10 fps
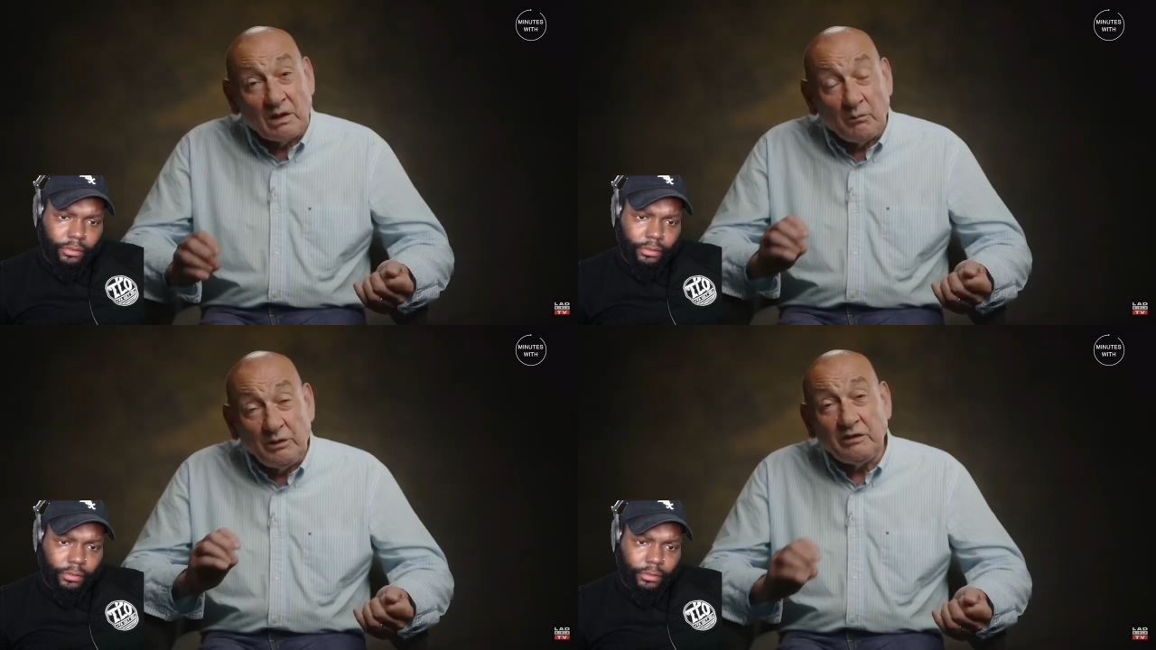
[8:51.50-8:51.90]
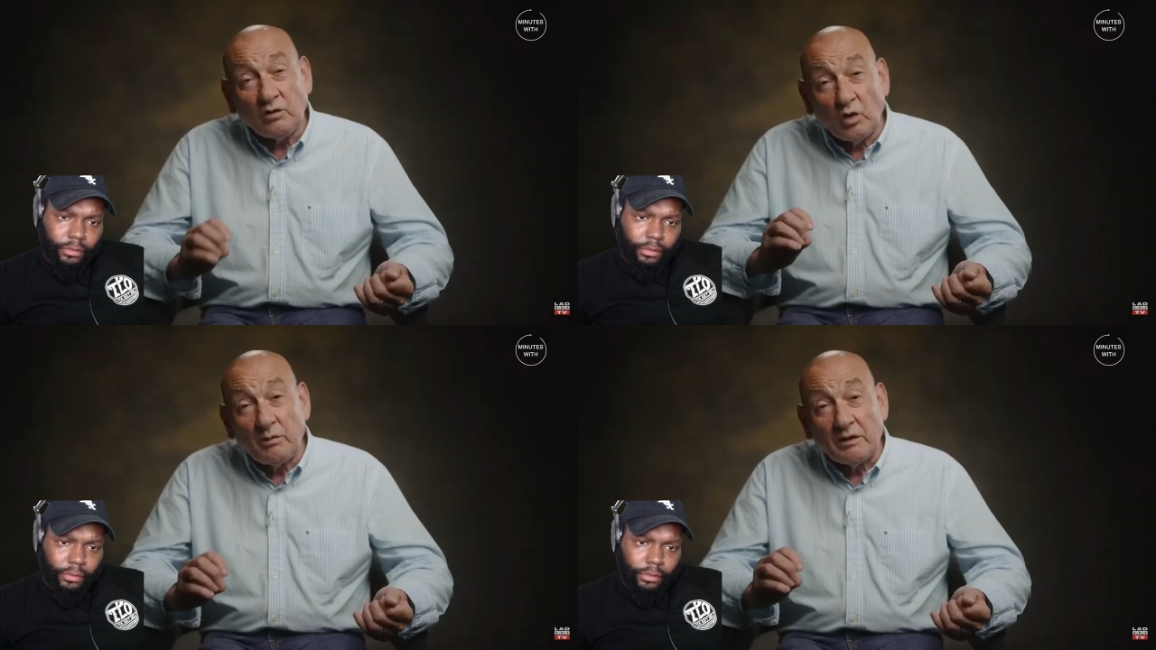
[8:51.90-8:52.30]
Speaker 1: Peter
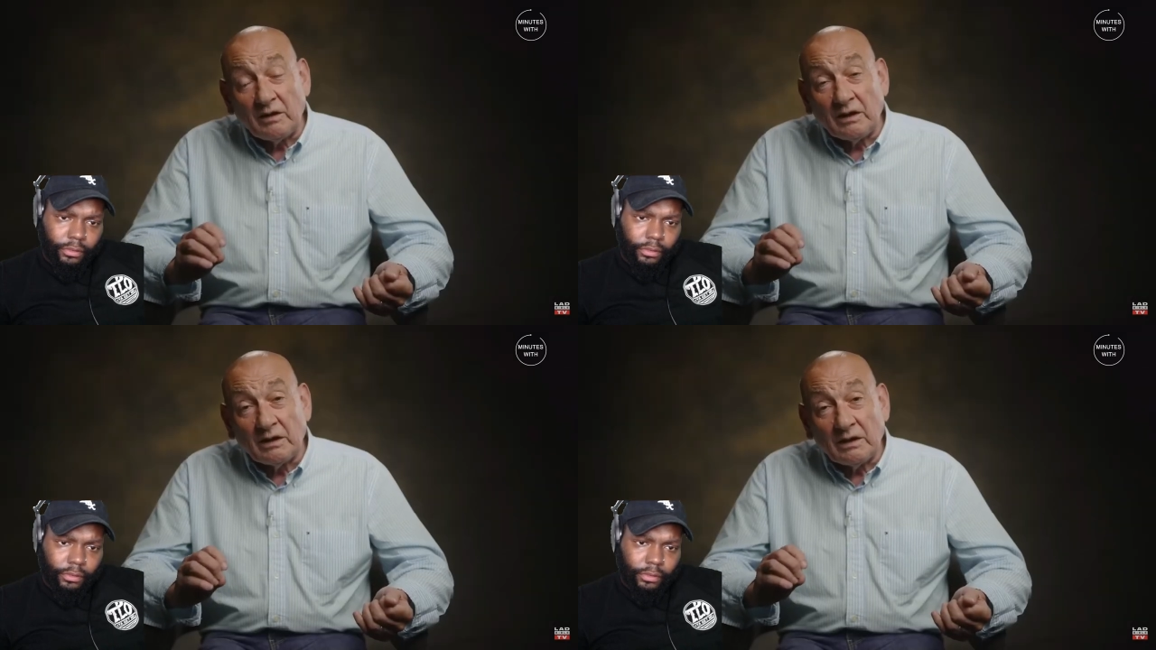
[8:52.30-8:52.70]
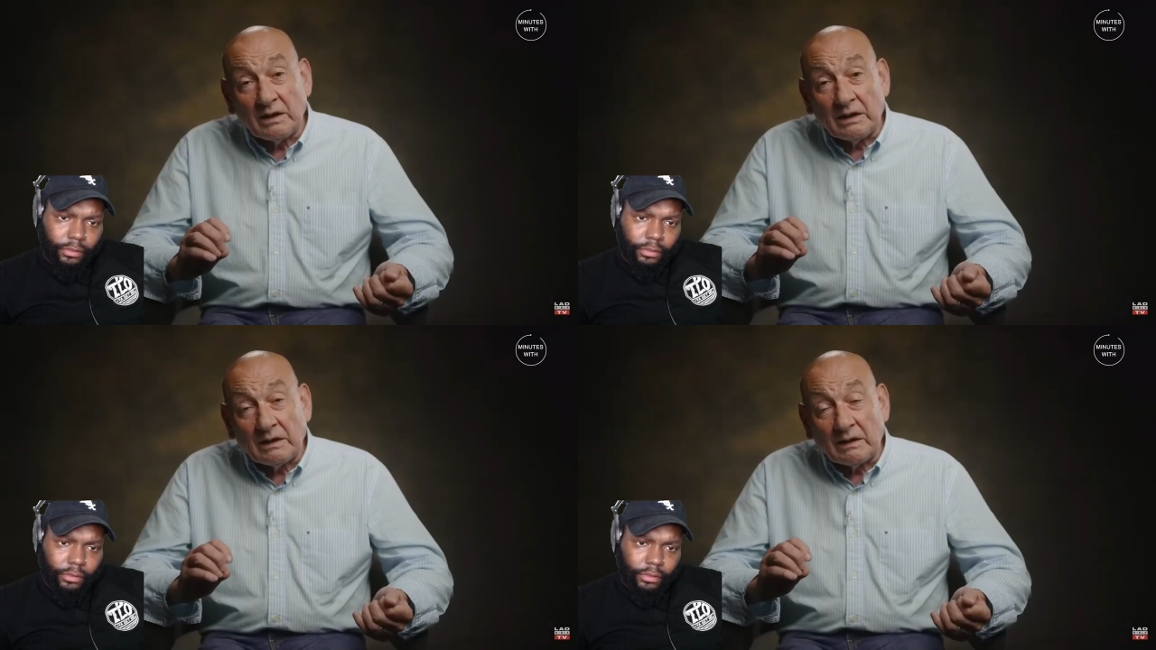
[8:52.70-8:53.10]
Tobin
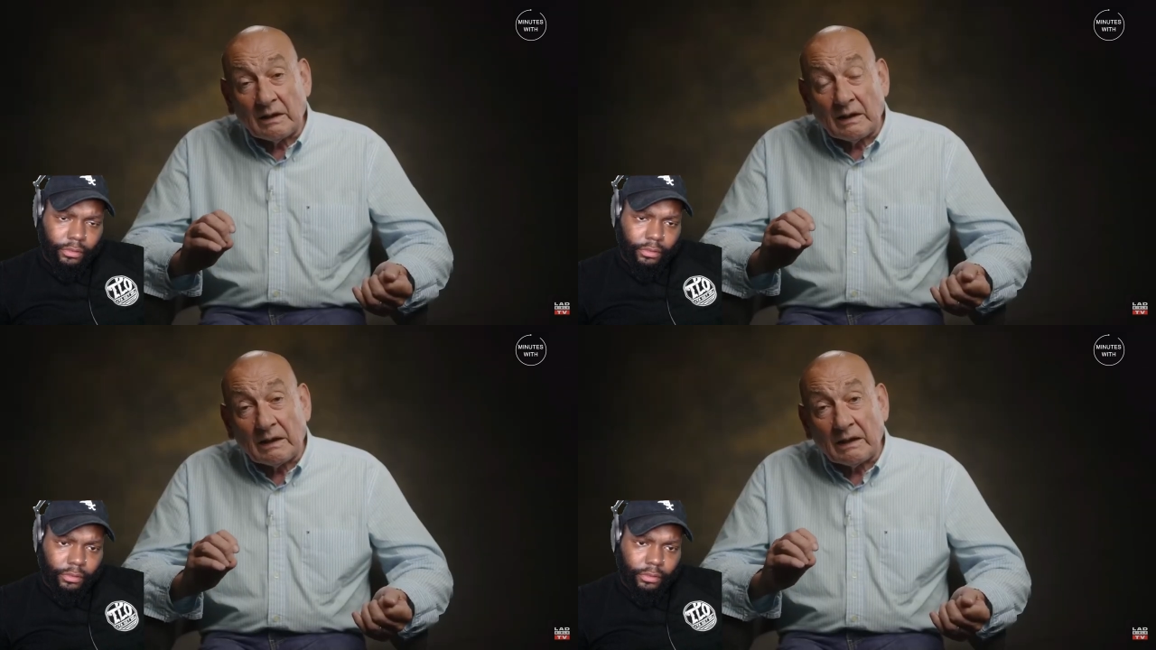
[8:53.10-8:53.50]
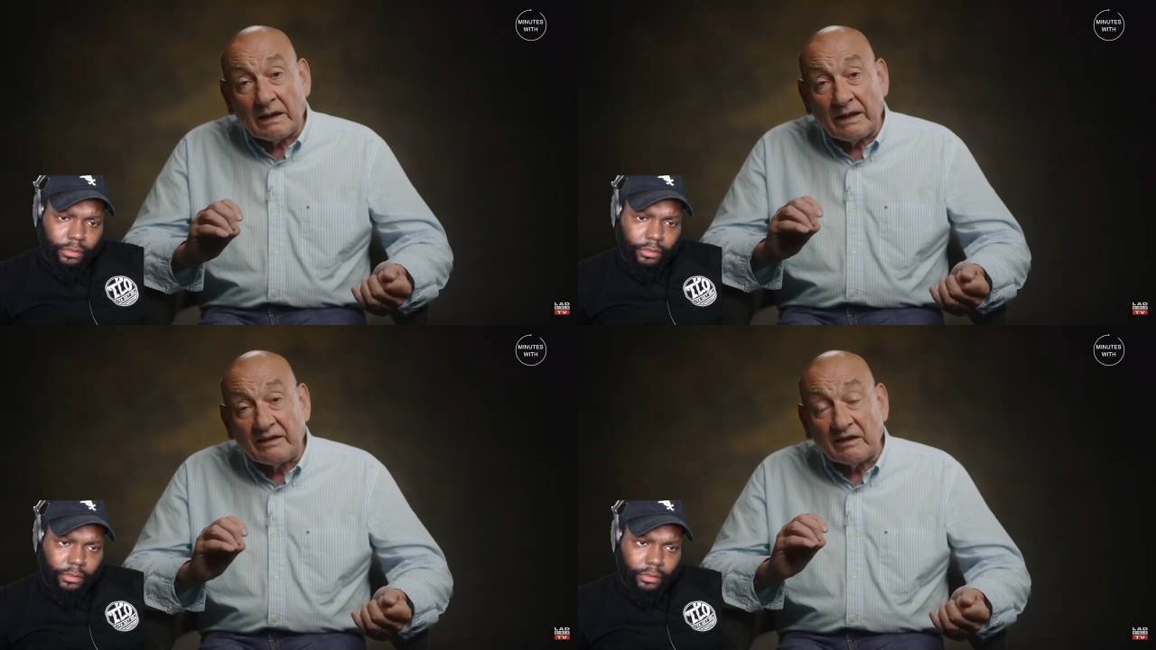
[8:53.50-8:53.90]

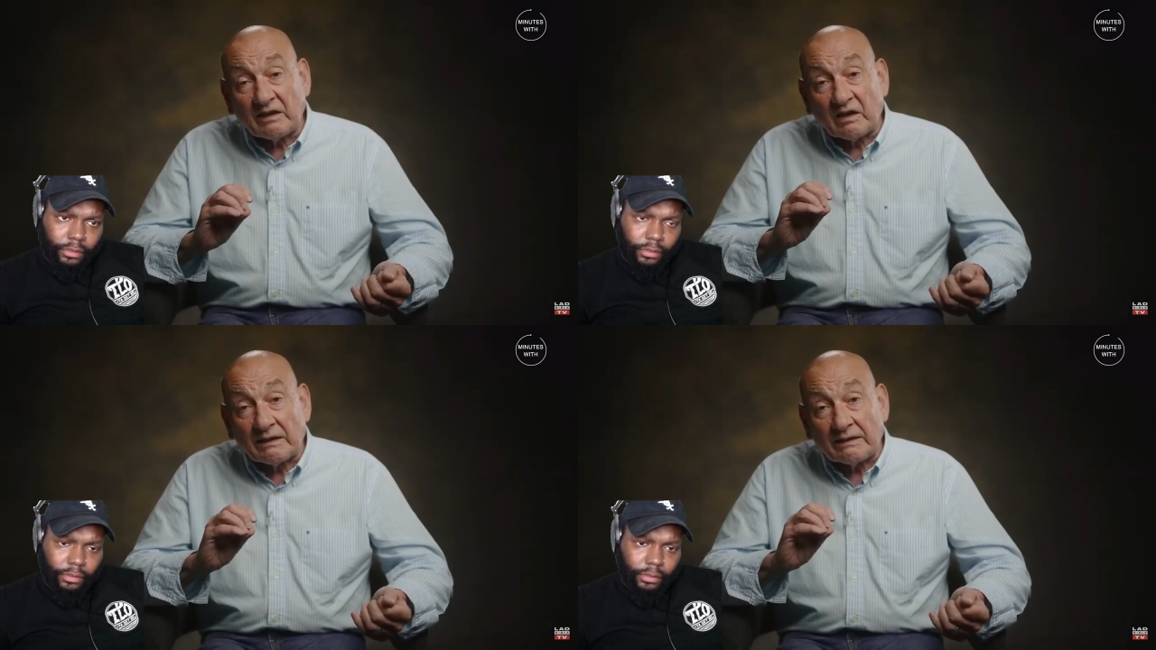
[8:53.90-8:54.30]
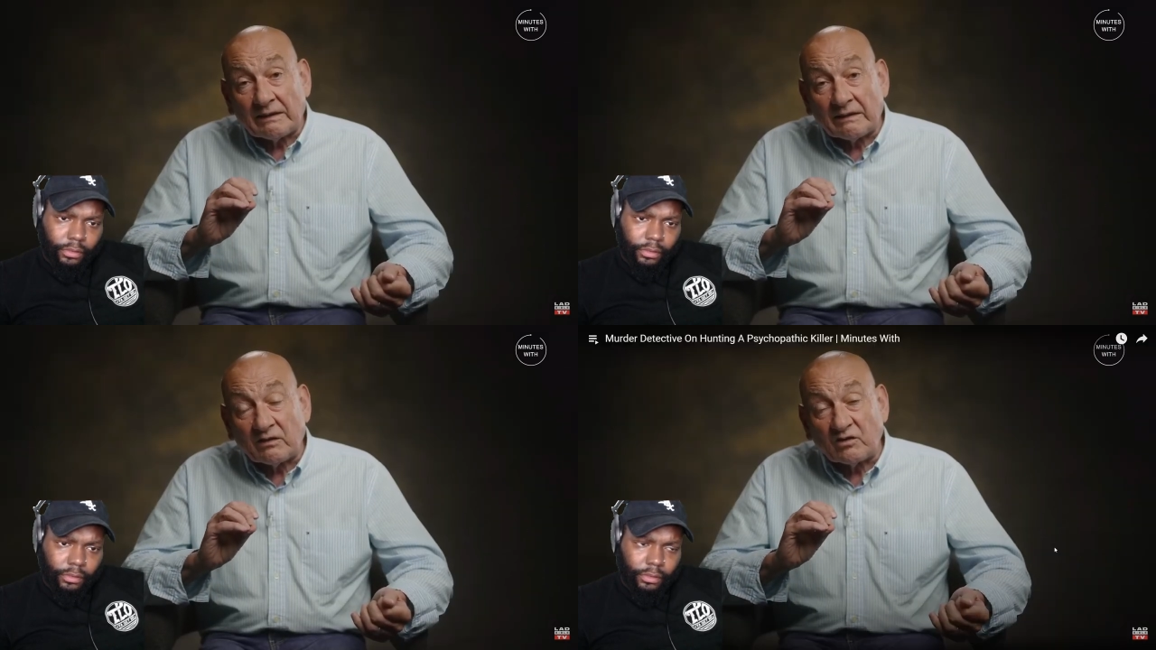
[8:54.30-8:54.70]
had
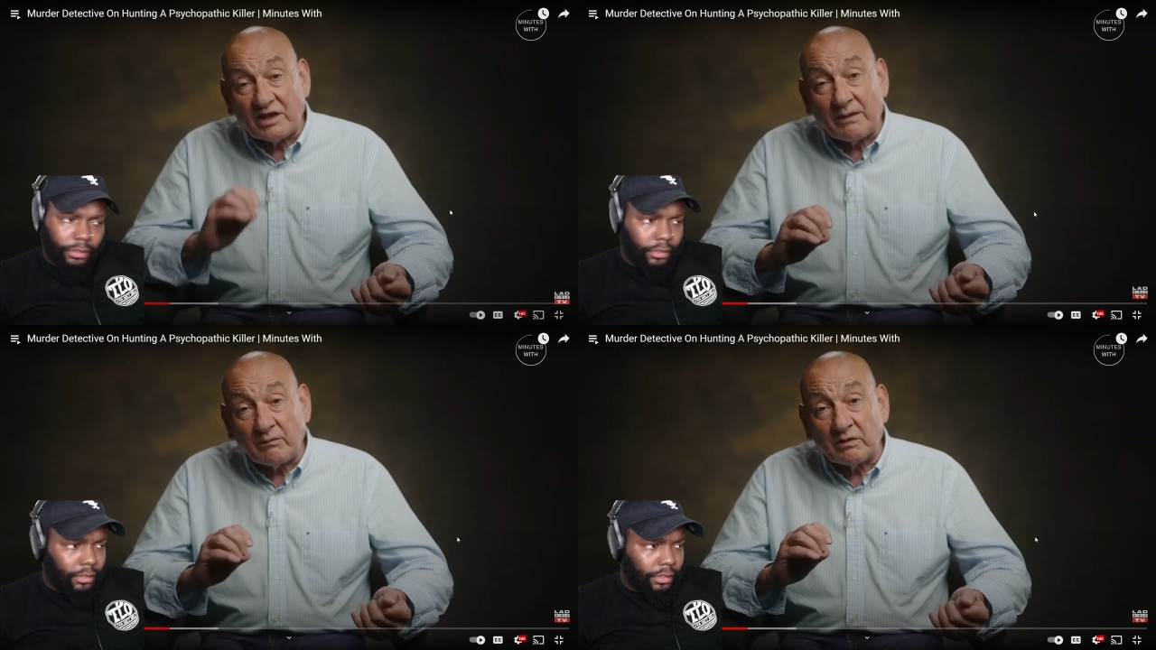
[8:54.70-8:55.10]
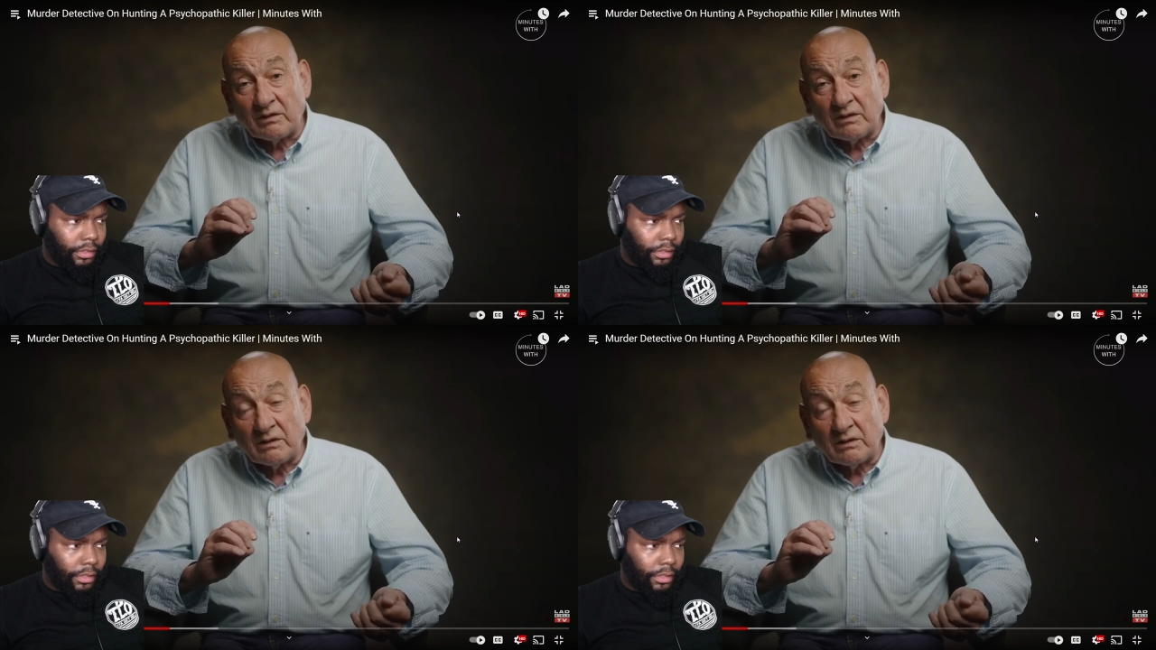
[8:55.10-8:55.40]
raped